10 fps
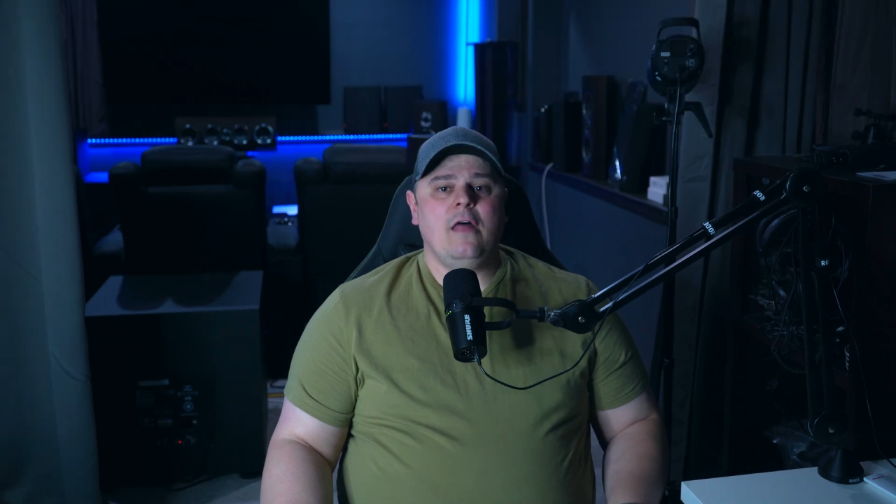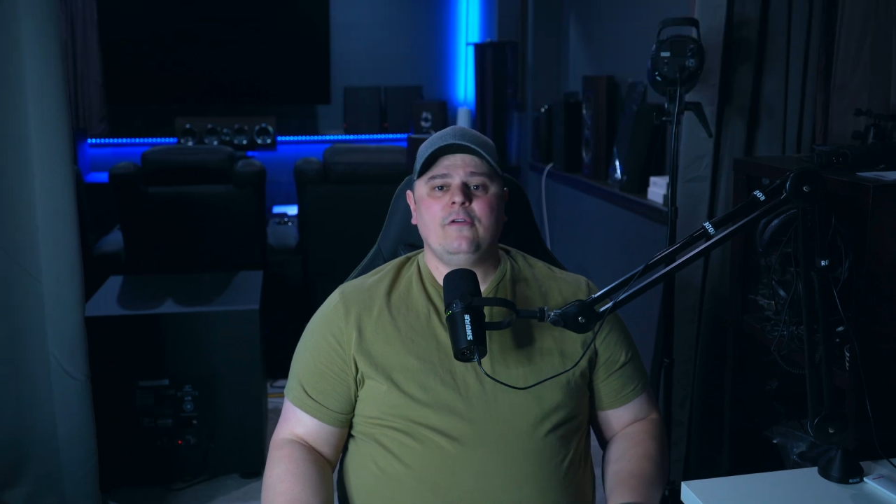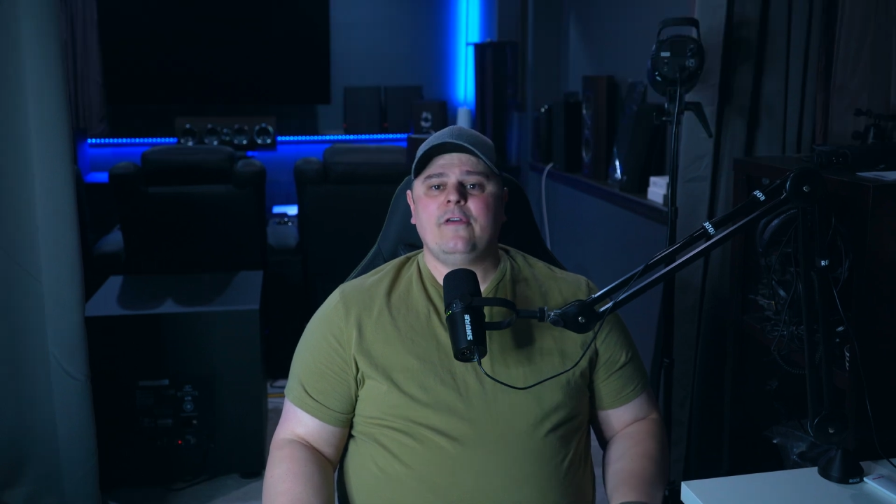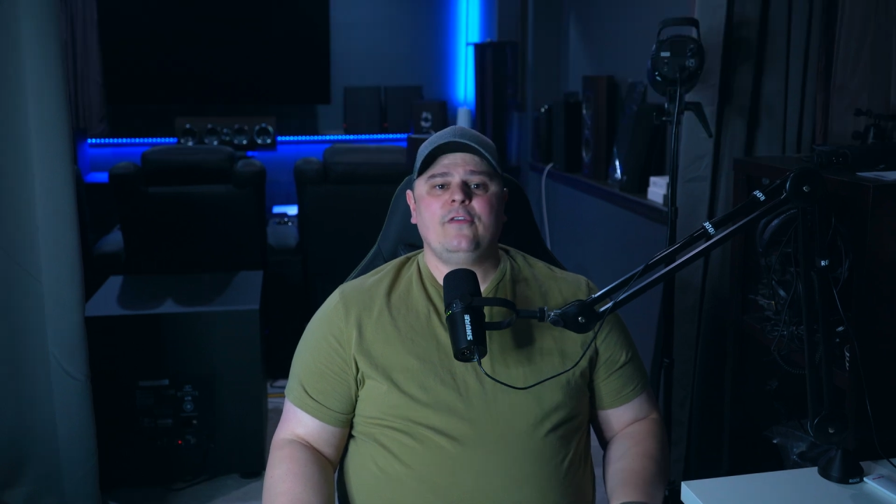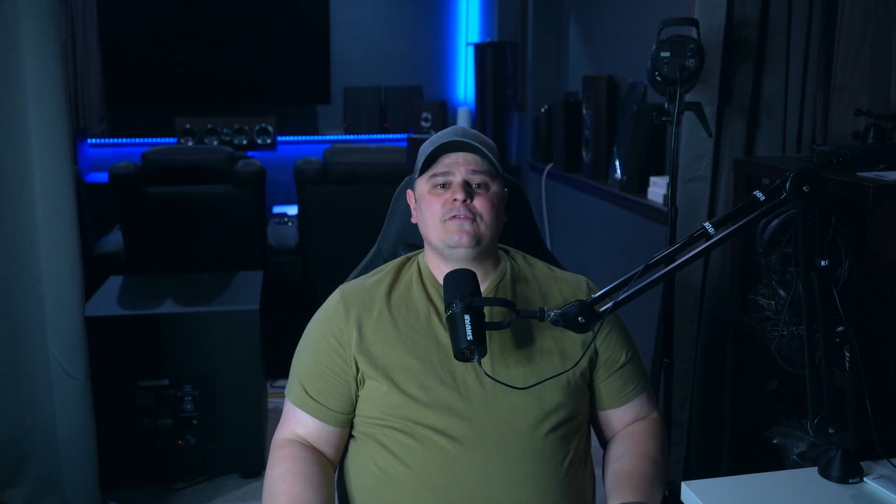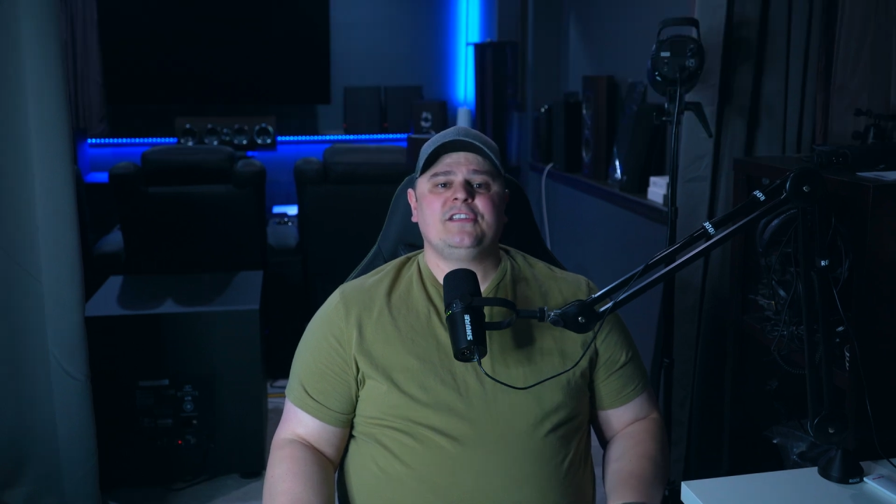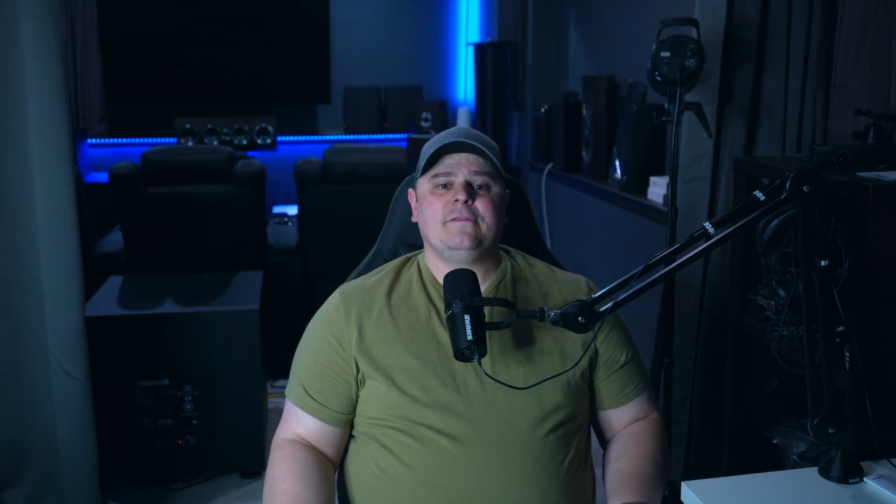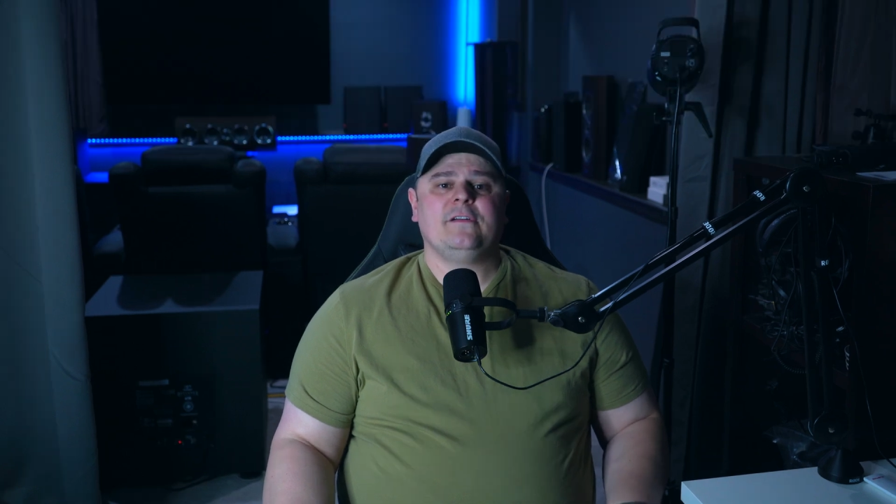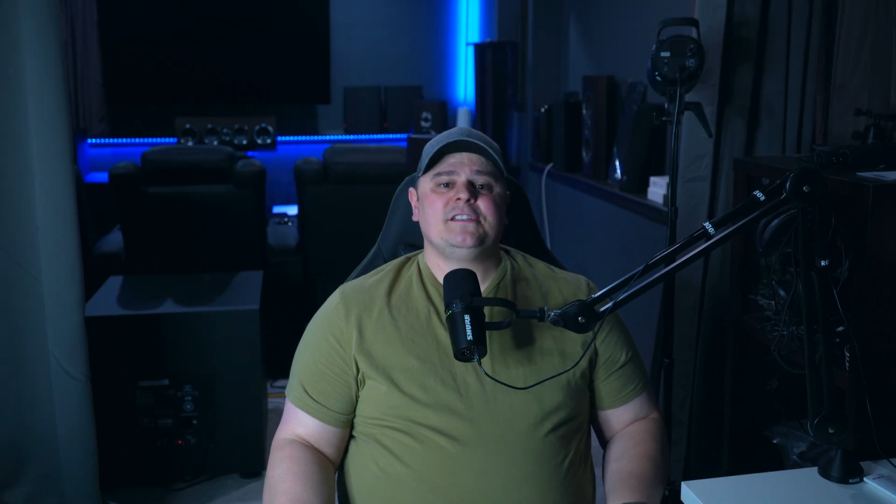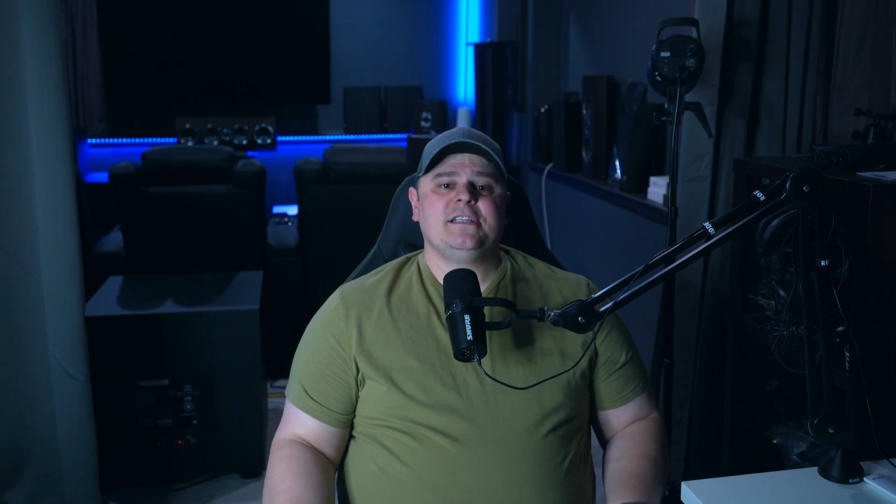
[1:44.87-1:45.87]
Other than those
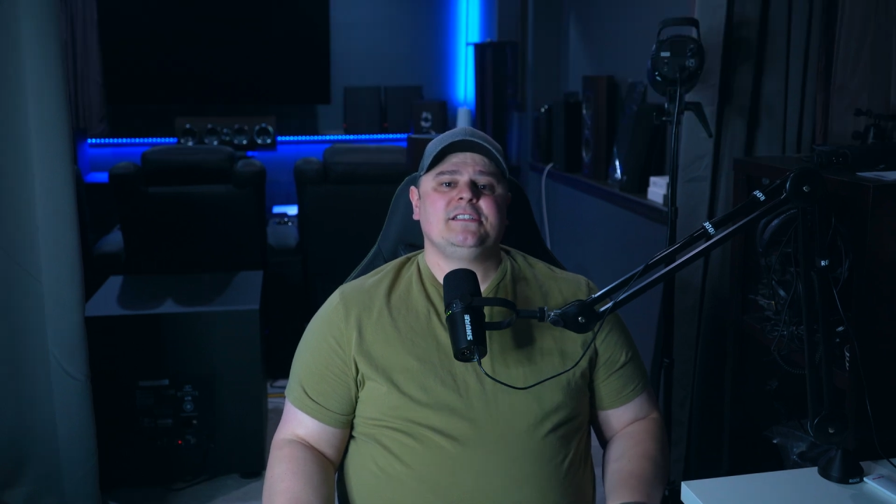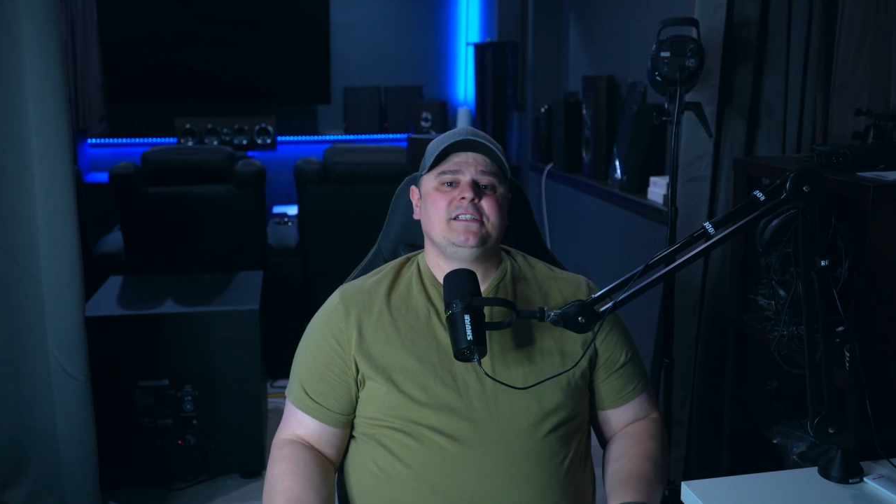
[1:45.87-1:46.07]
differences,